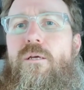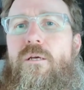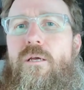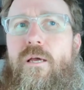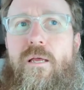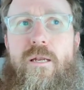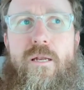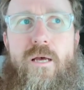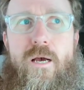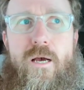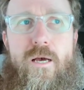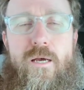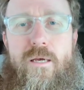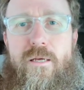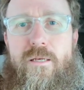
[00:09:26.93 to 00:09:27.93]
and
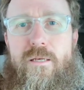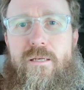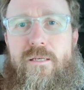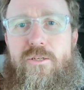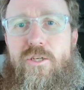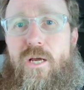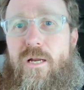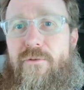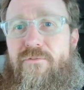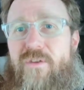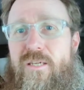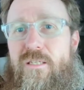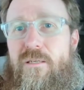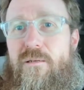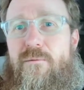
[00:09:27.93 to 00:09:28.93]
shot a
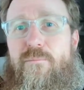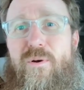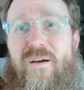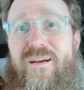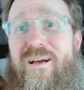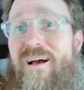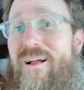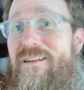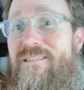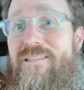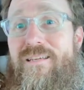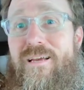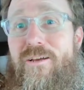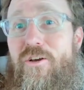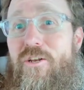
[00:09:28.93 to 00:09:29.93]
pheasant. But honestly,
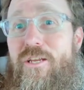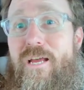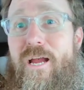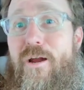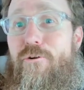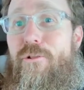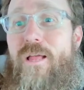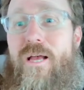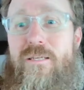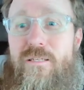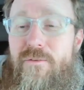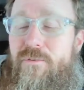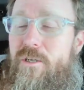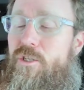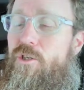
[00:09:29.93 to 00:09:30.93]
I could care less
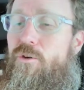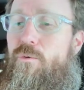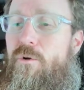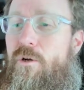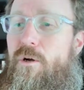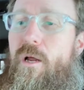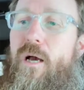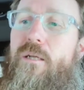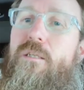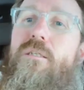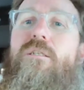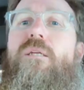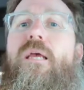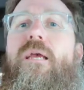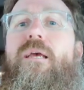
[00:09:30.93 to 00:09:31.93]
if I shoot one or not.
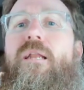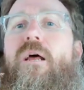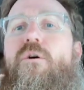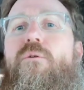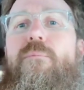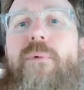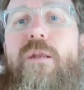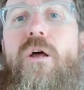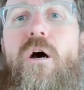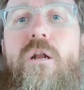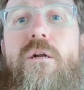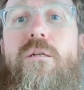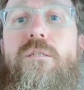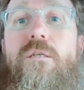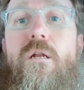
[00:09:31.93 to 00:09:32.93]
Just hanging out with my daughter
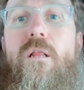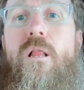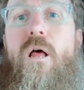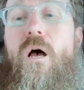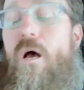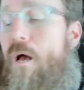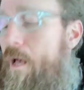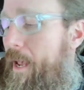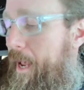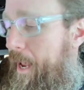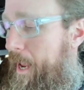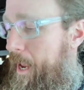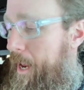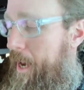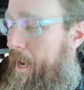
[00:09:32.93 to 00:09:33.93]
and son-in-law
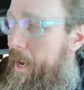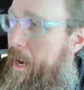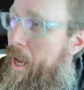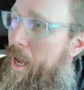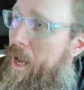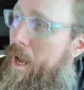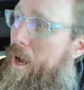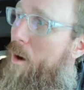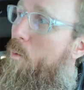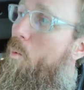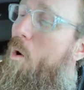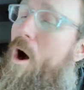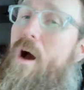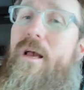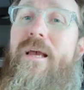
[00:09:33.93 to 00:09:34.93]
and
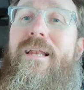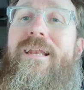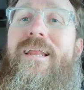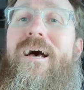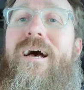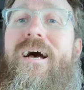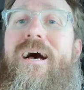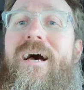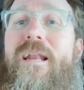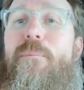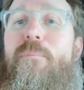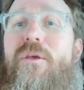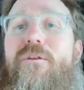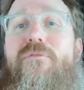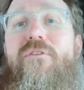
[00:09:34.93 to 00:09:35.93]
walking on a
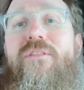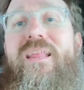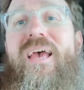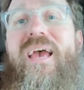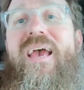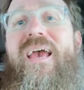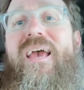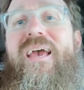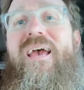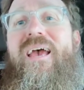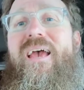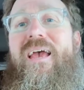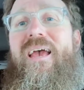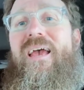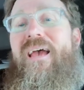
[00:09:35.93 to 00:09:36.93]
beautiful day
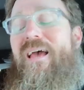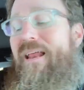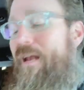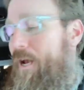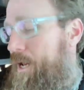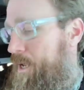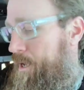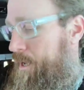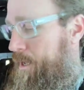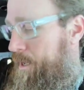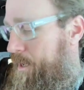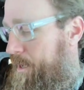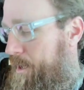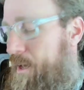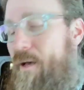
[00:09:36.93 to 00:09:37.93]
and
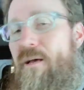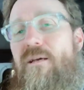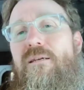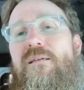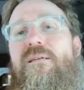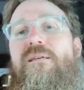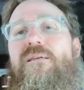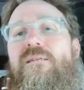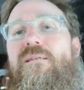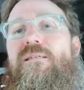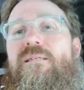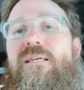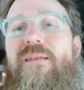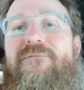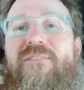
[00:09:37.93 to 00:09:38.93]

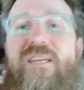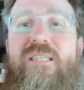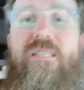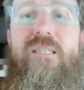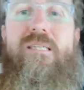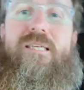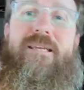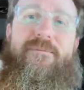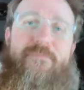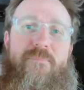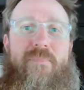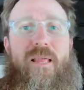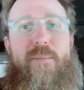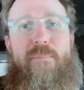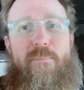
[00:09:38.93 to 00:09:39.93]
seeing pheasants.
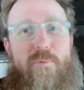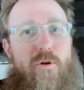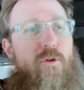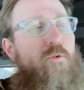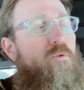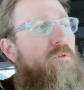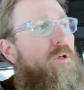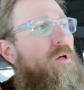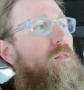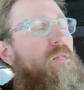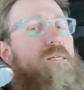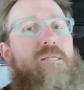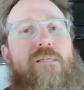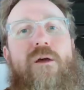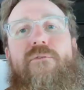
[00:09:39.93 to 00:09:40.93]
That'd be pretty cool all
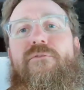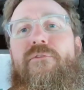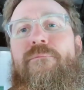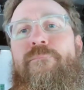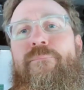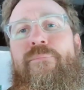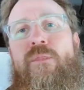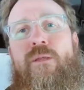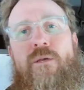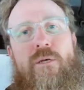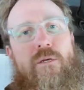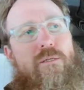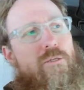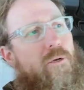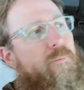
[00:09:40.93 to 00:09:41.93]
in itself.
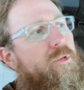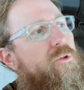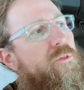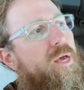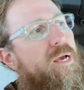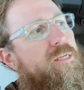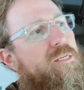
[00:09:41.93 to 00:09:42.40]
So I'm gonna do that